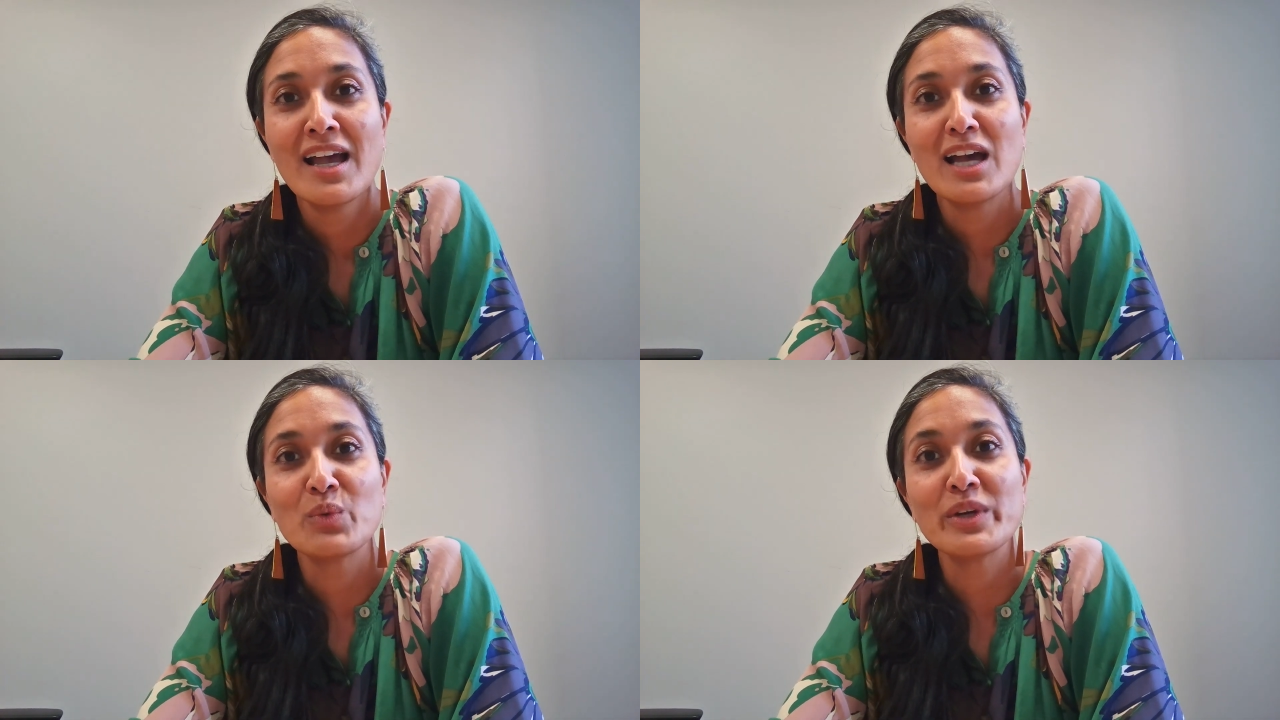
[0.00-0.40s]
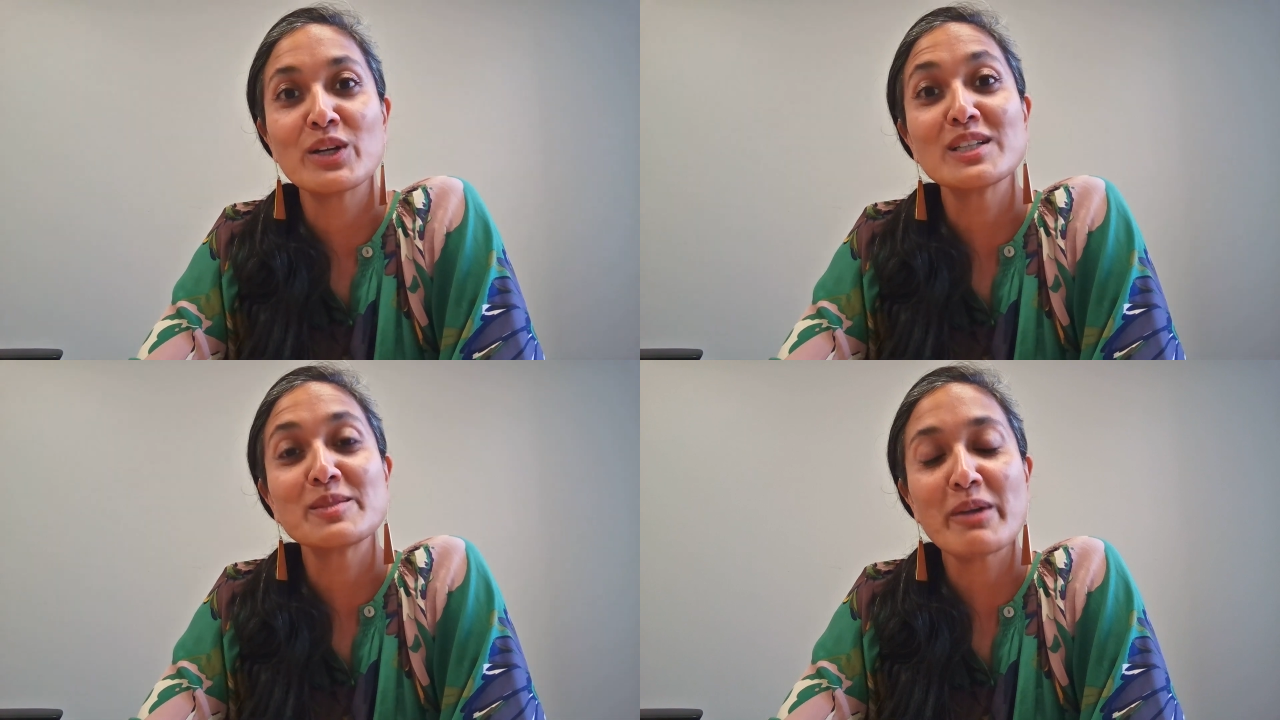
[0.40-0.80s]
and we are
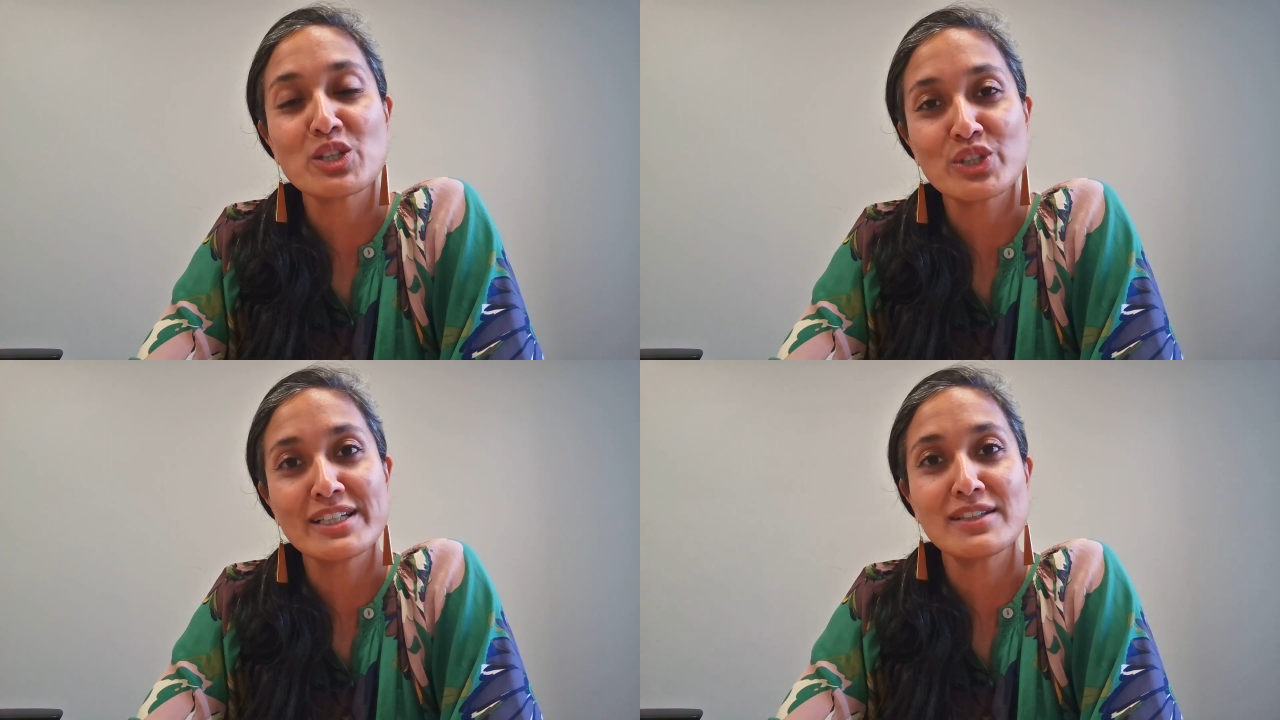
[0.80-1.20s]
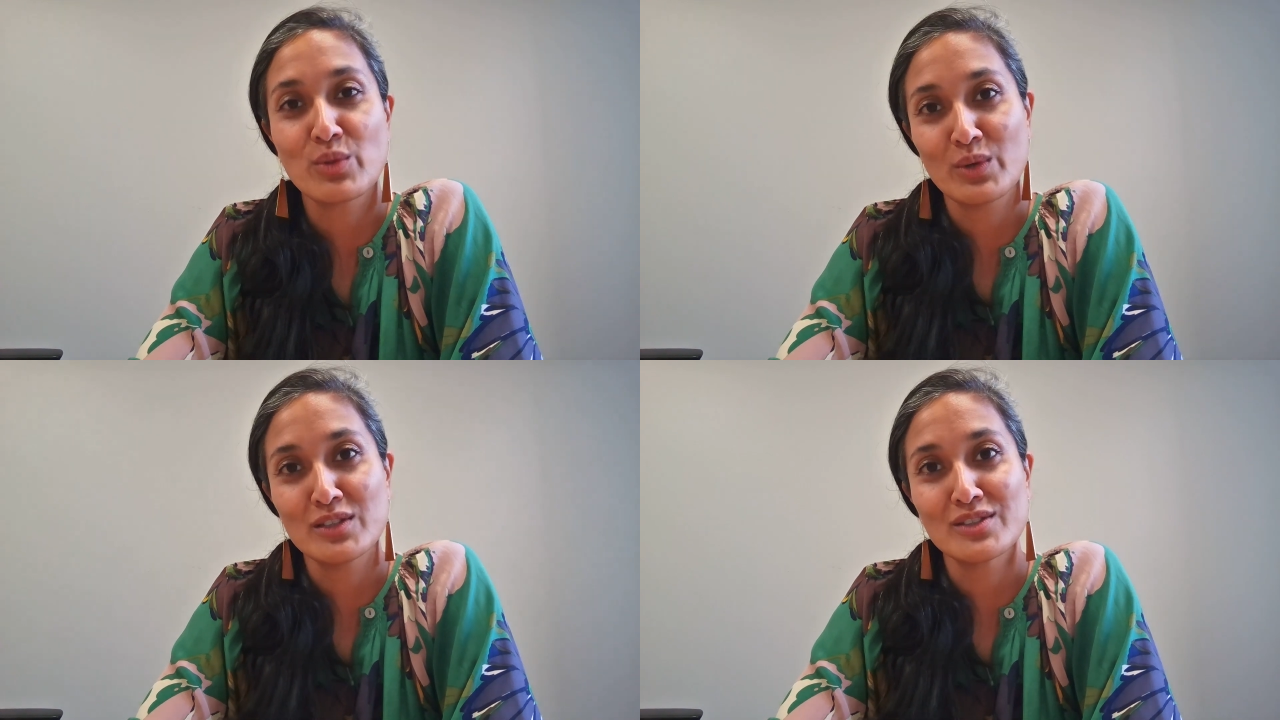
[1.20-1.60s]
especially
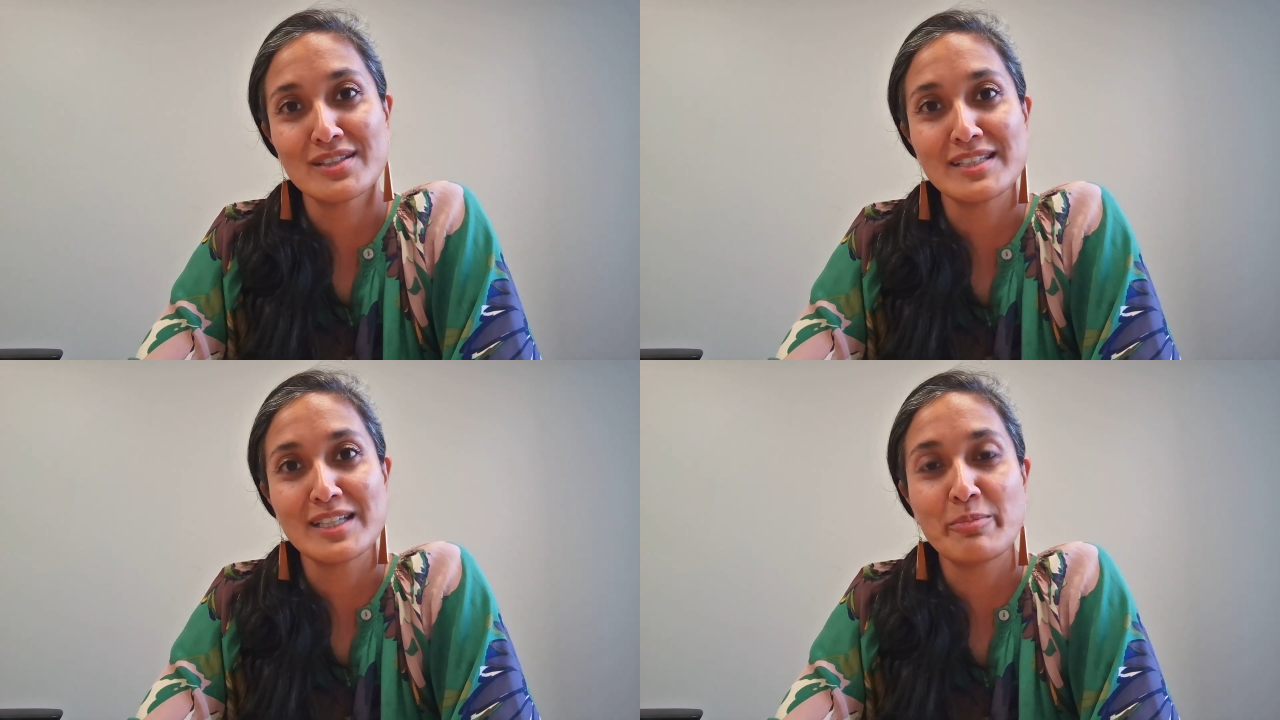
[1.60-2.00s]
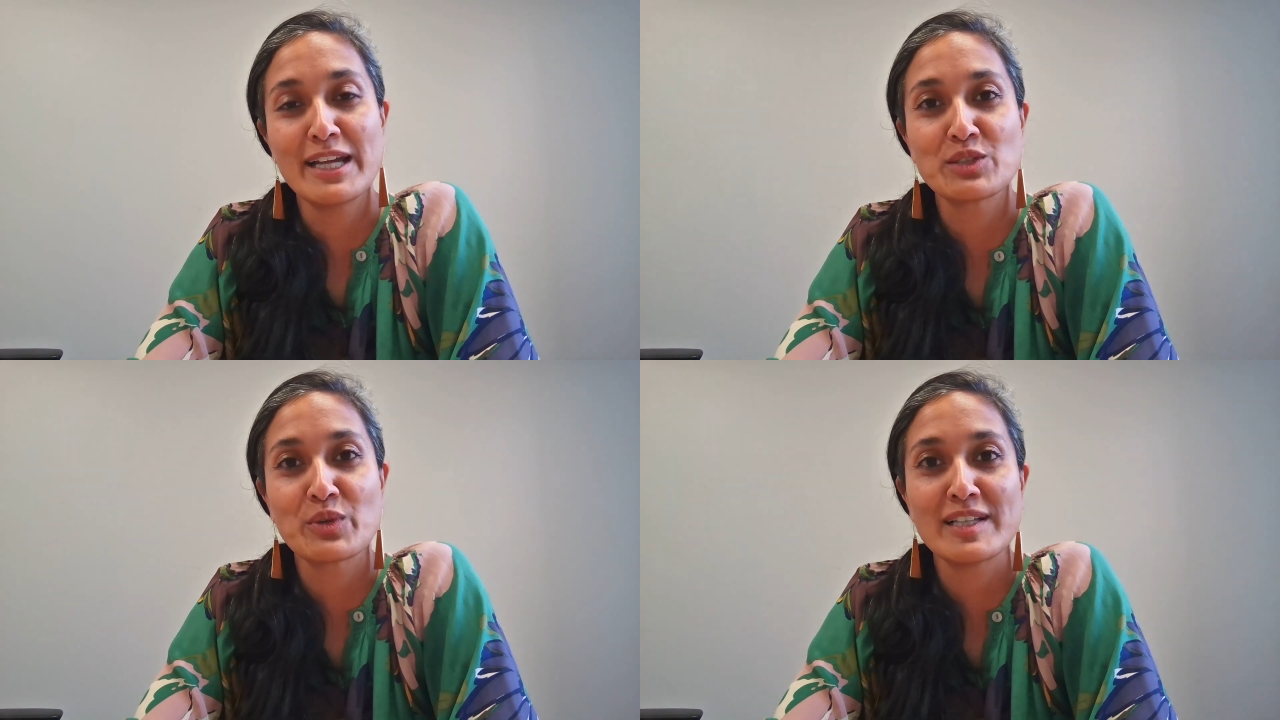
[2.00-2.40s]
thrilled to see
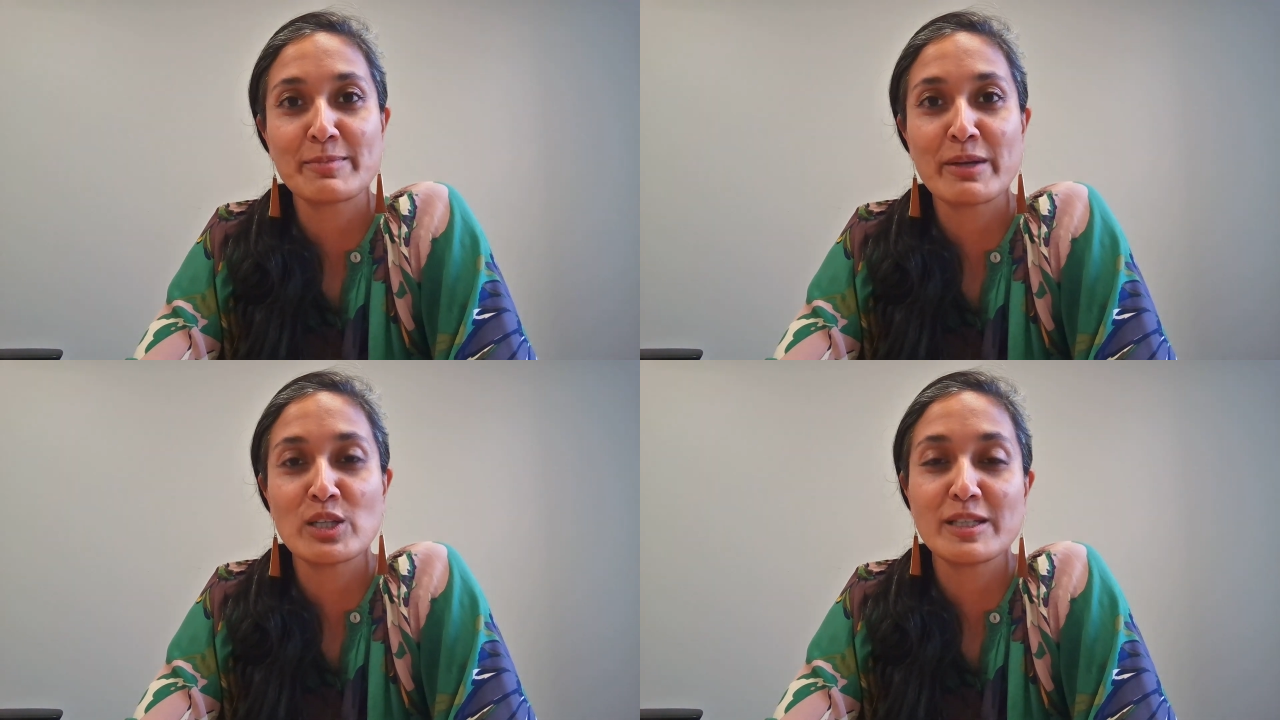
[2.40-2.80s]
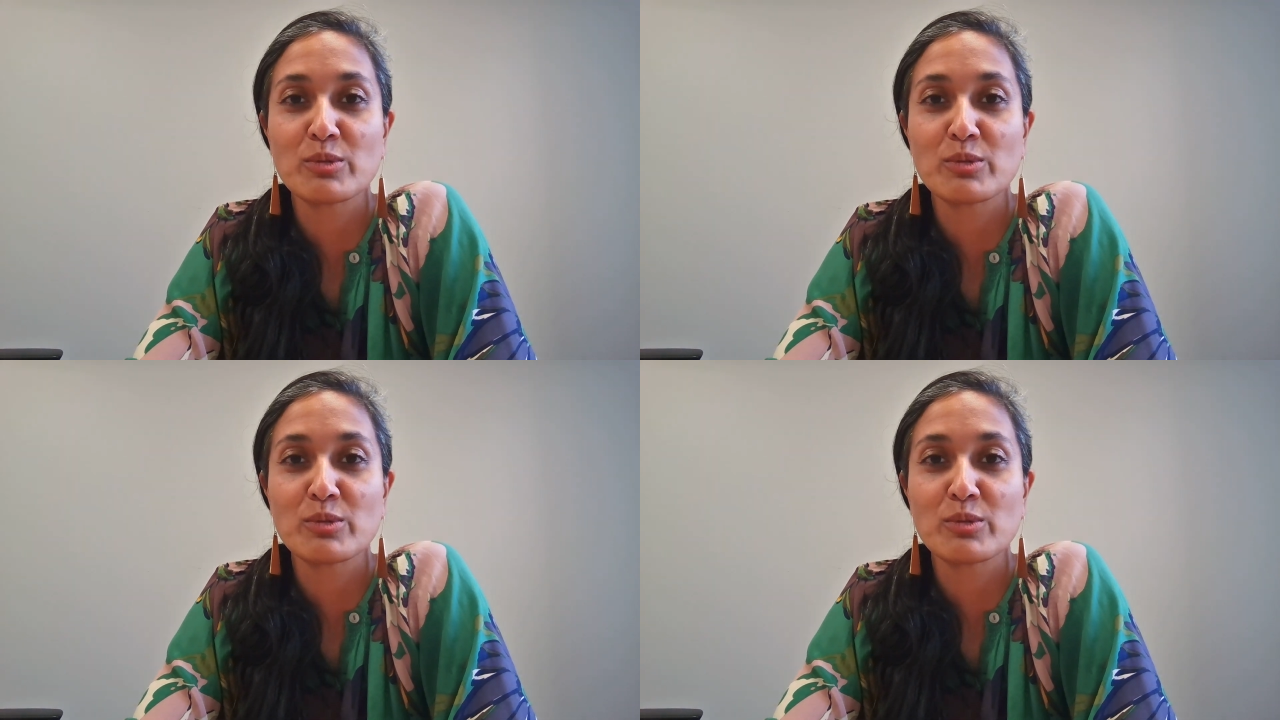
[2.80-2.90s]
pay transparency